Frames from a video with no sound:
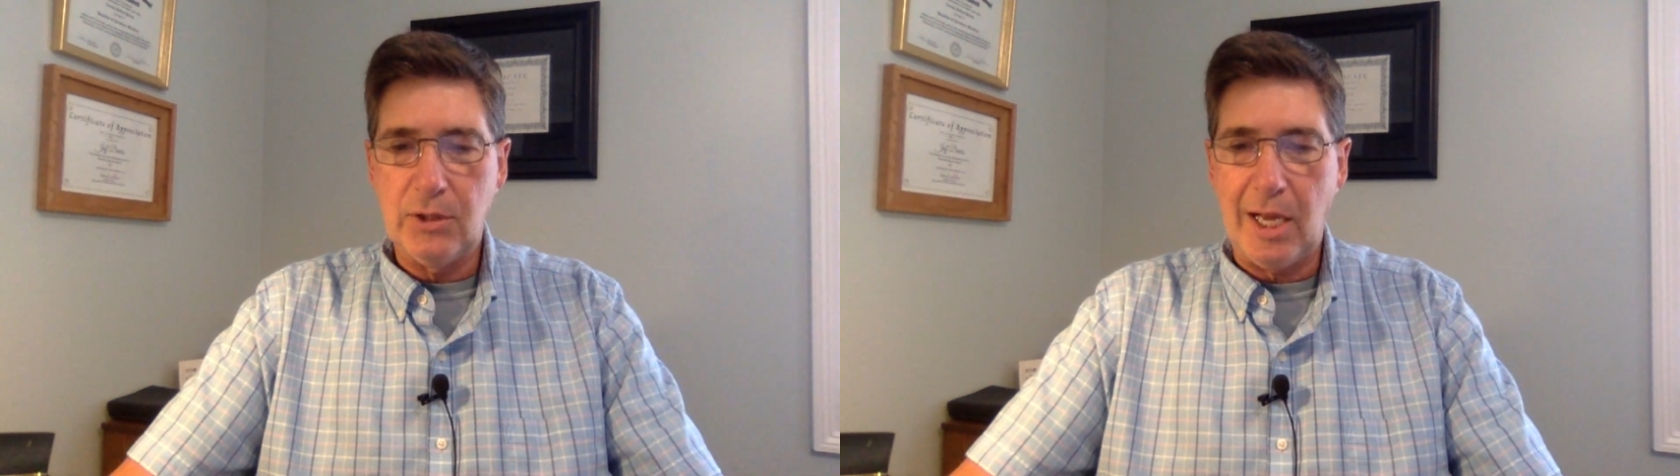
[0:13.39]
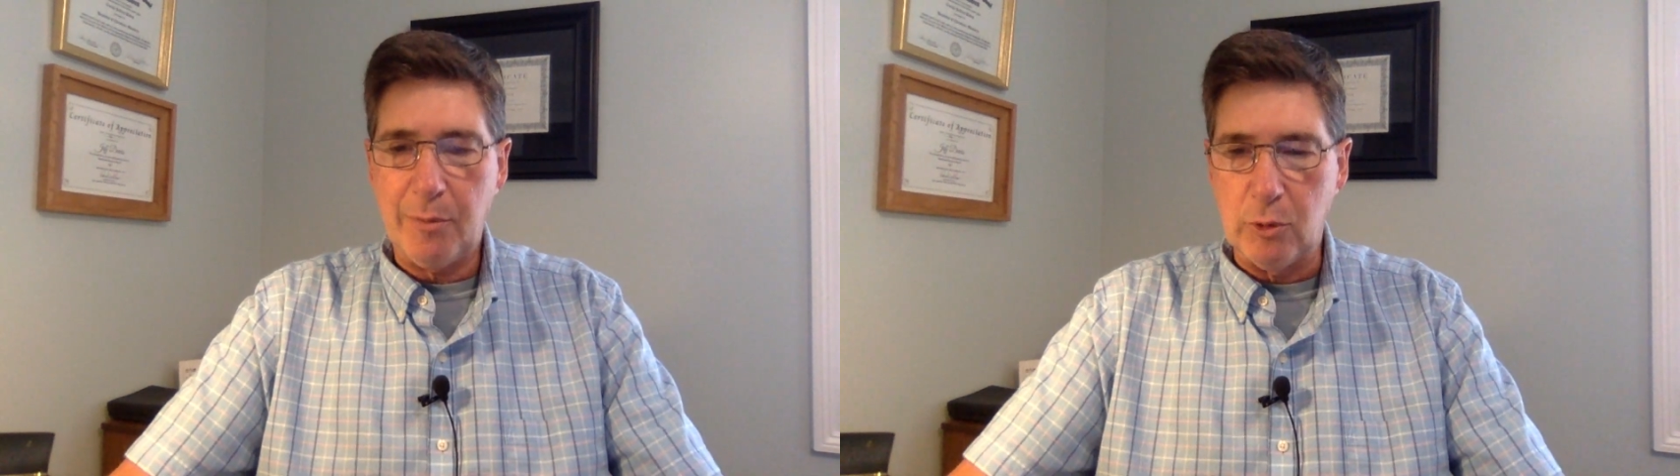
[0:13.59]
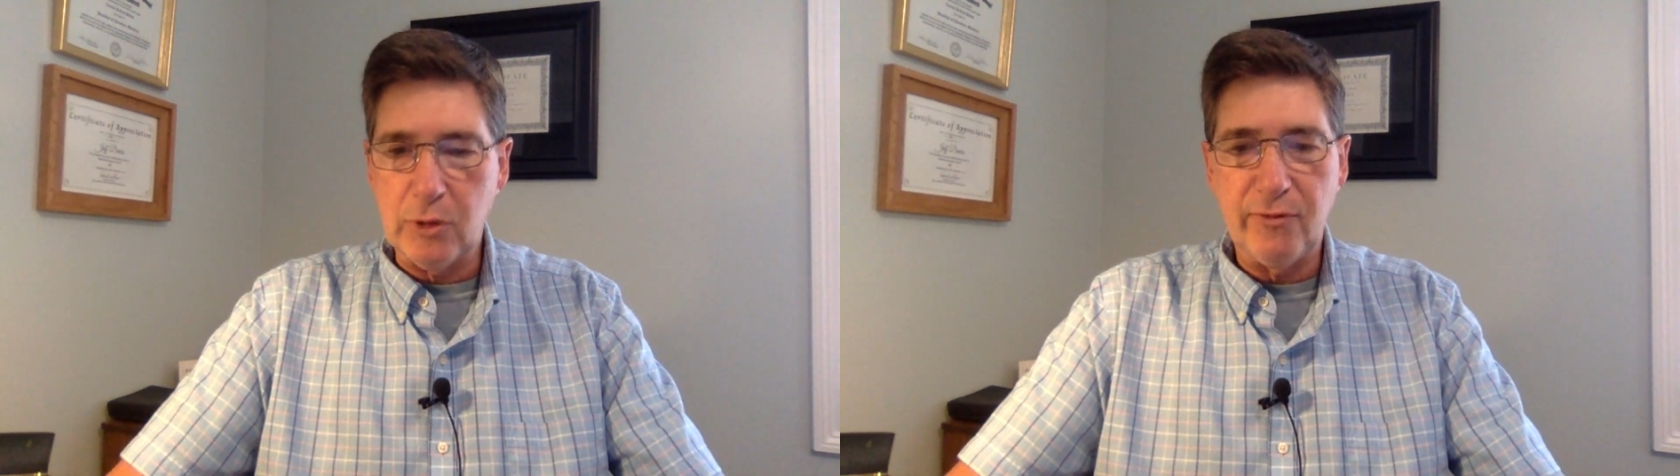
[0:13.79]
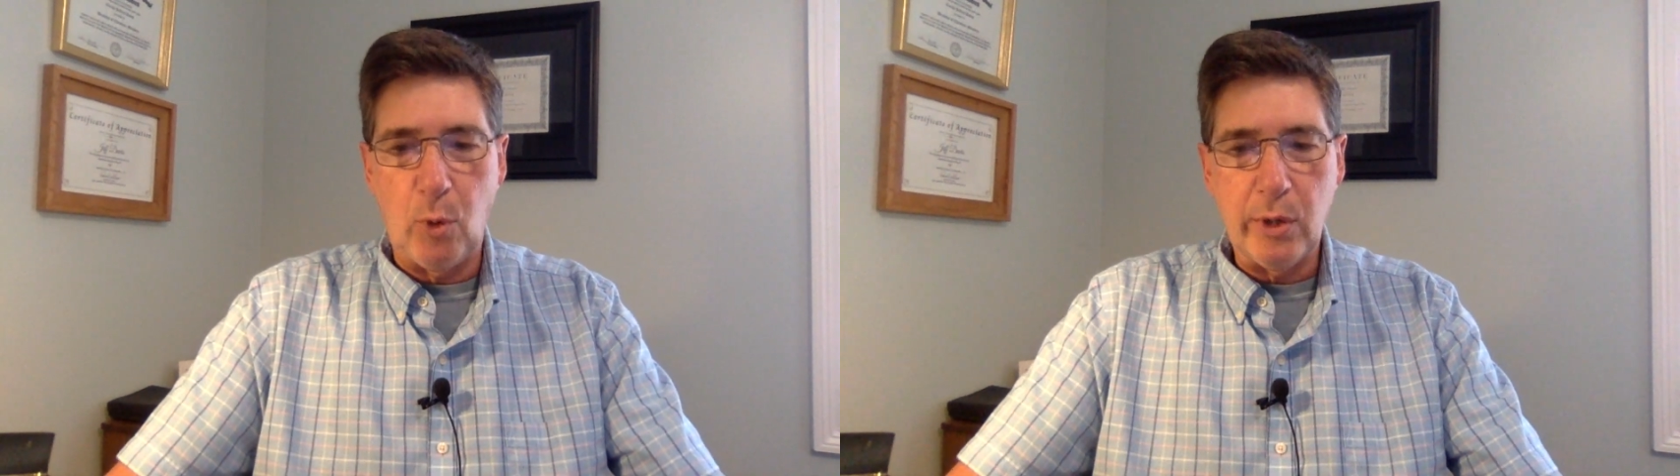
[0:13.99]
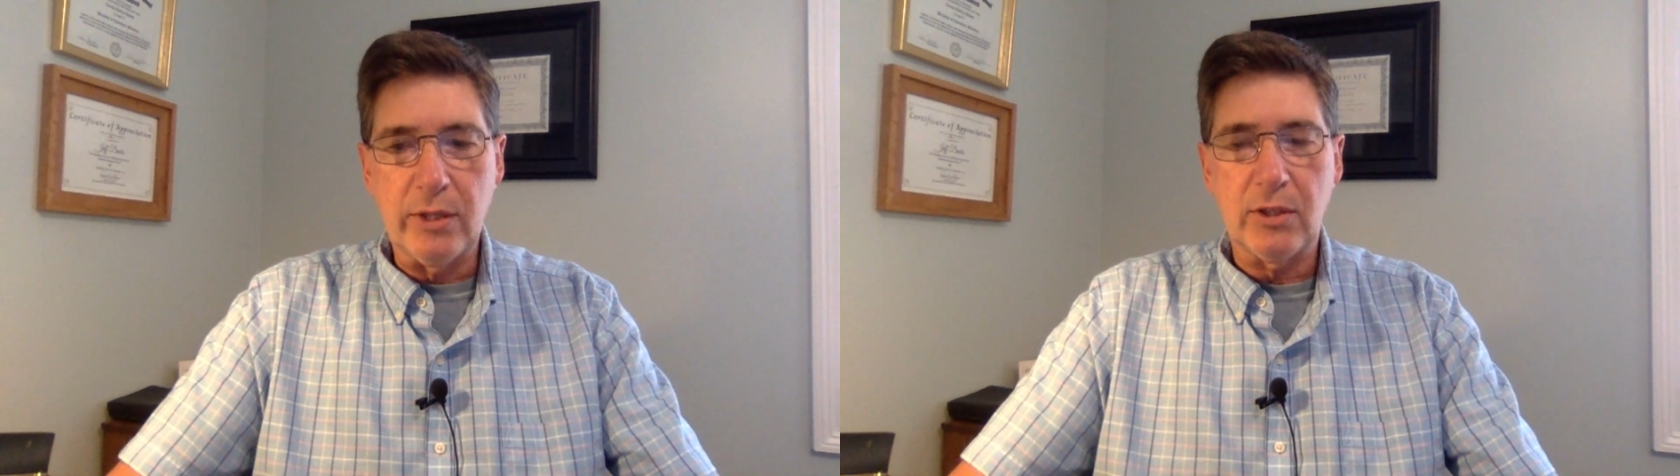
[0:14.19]
chapters
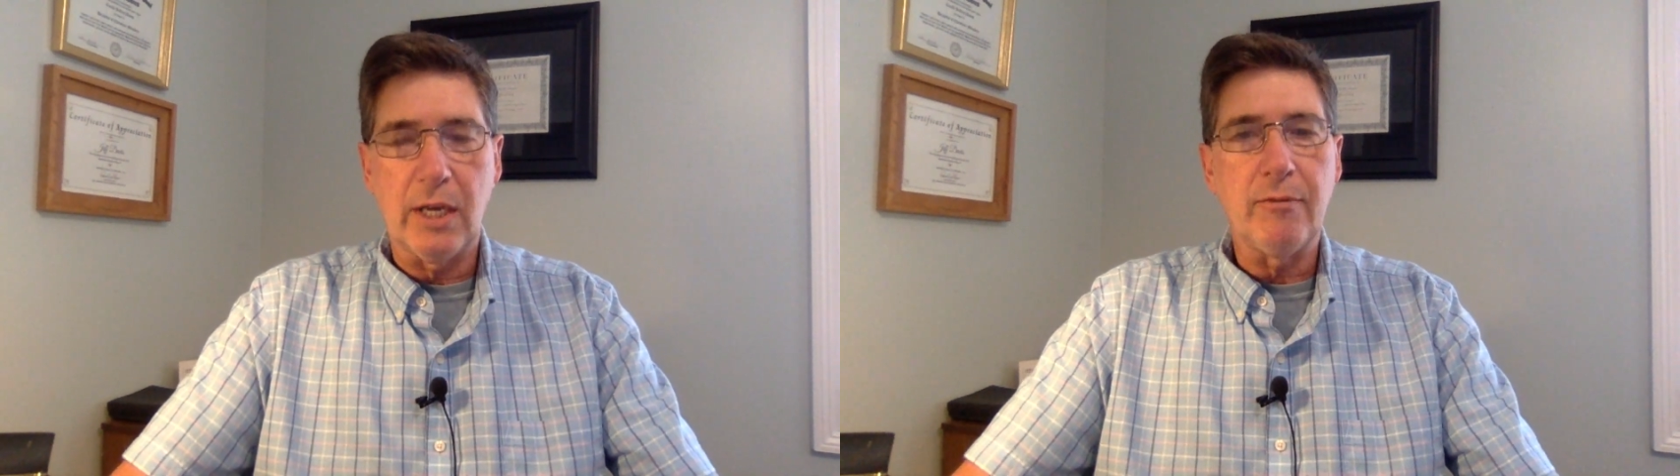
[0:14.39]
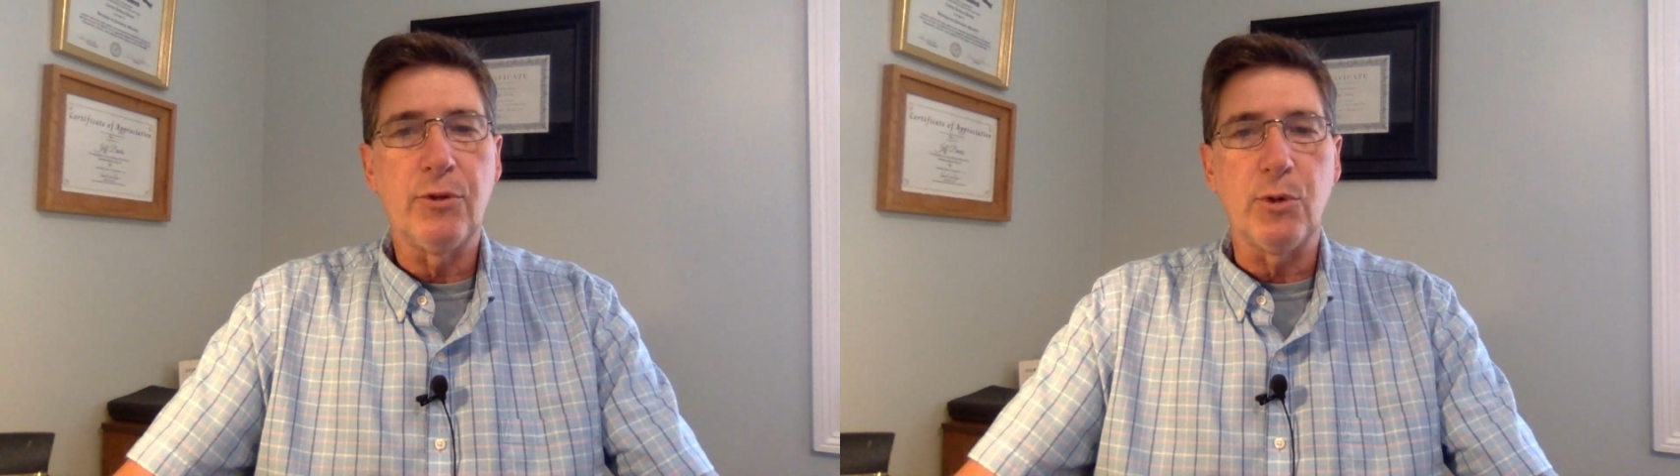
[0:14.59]
47